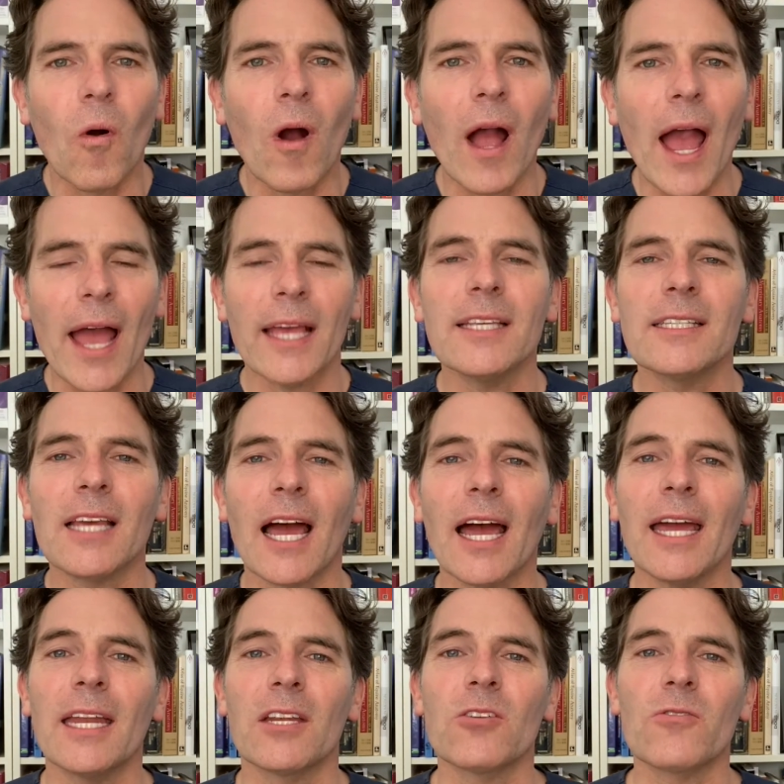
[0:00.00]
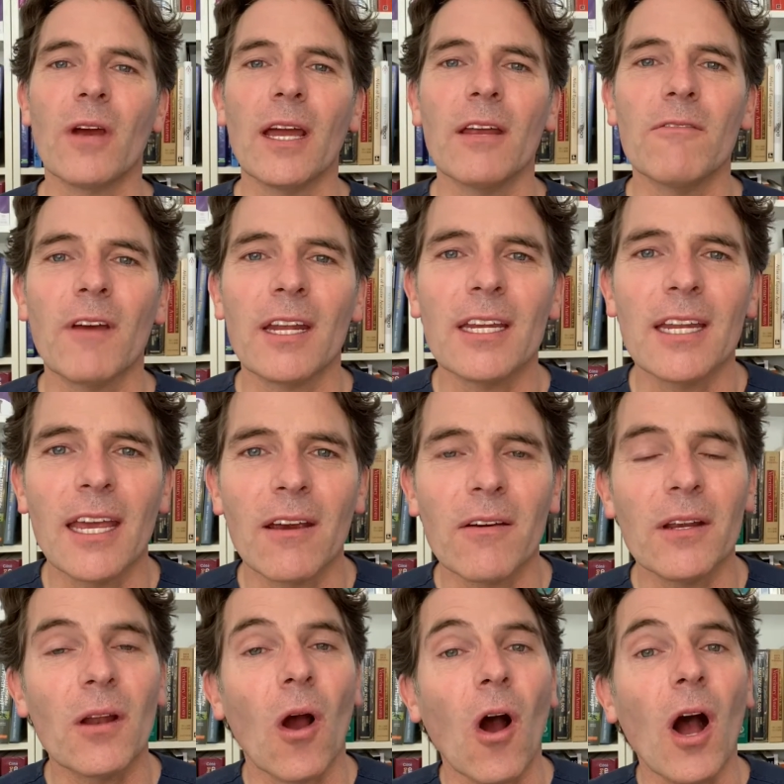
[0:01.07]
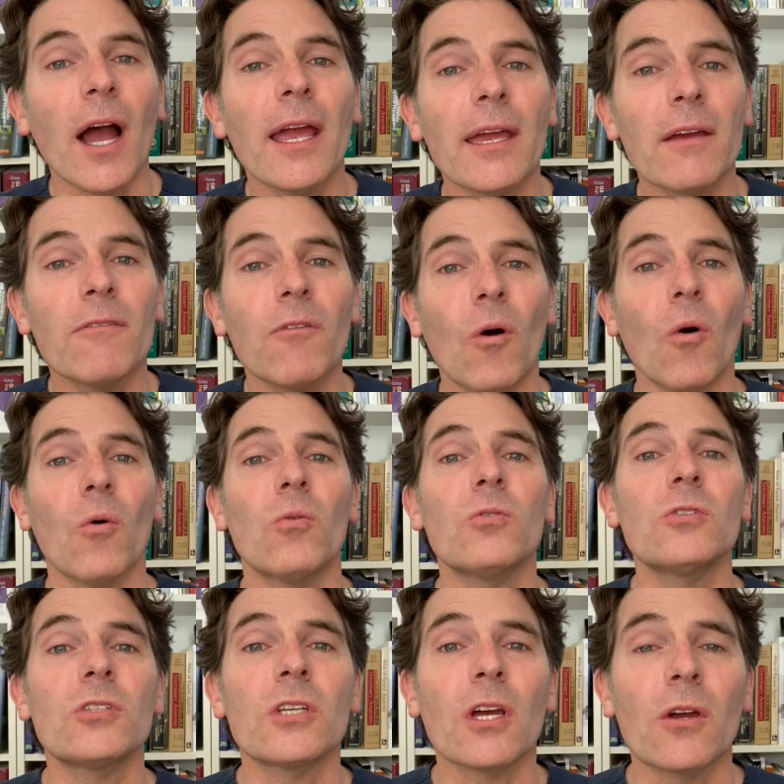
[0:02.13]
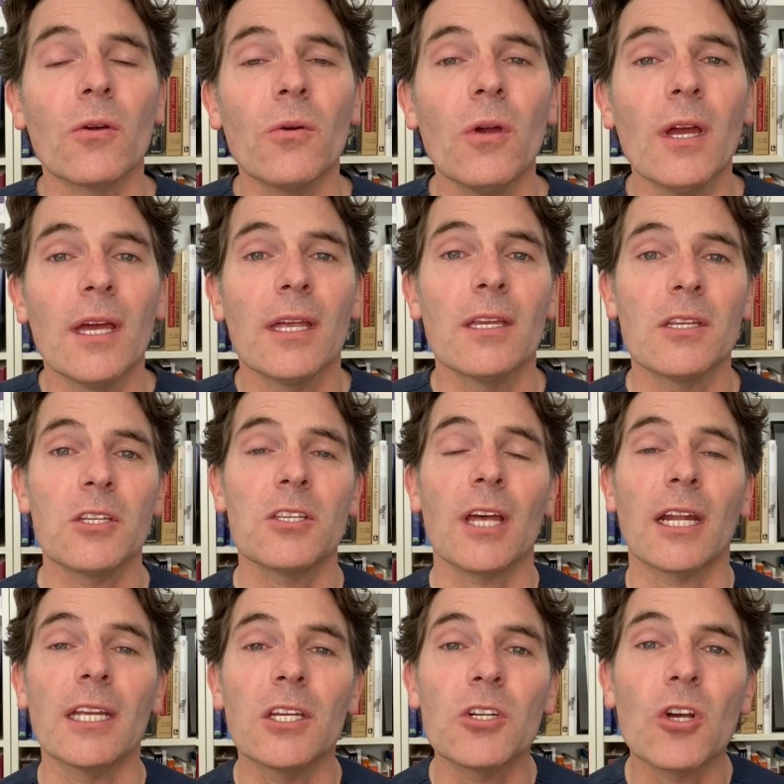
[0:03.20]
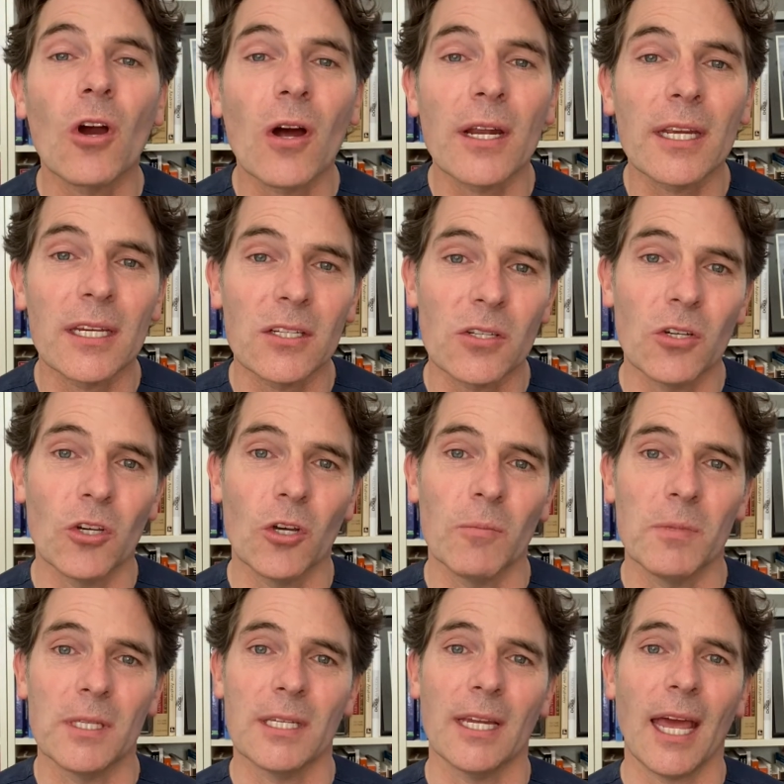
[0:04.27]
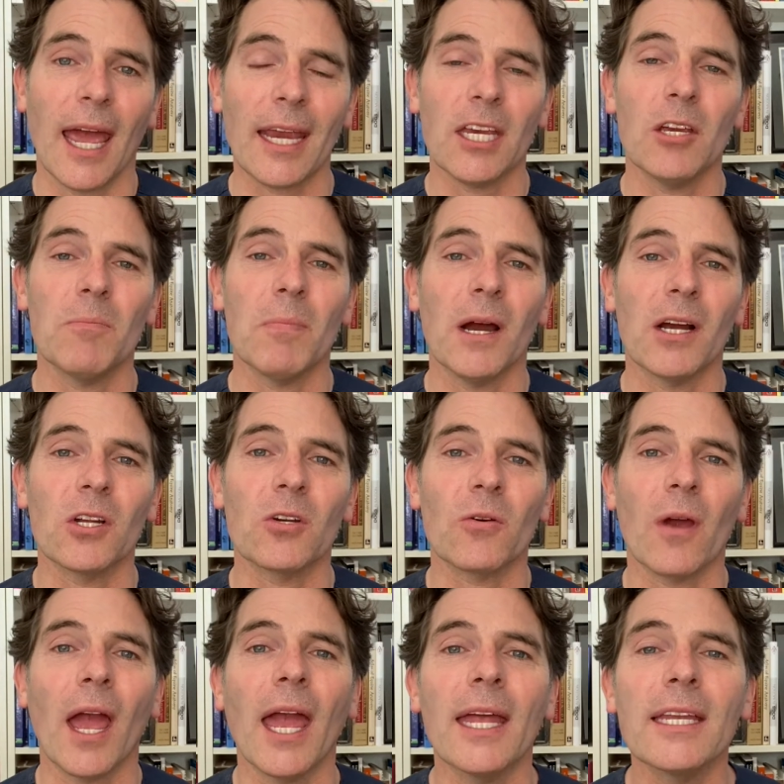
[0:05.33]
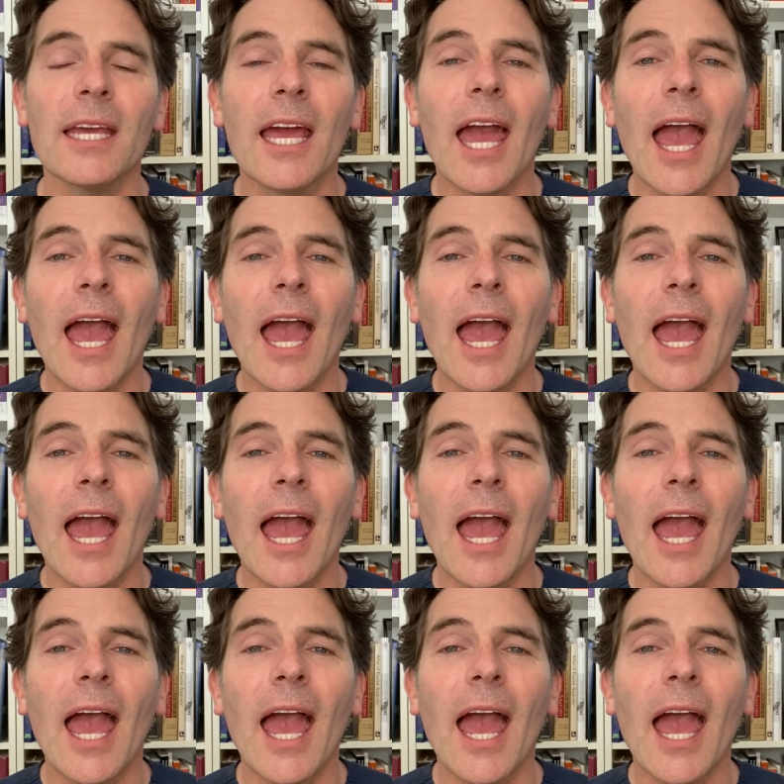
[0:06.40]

As an Australian veterinarian, I have also studied Chinese herbs and acupuncture, and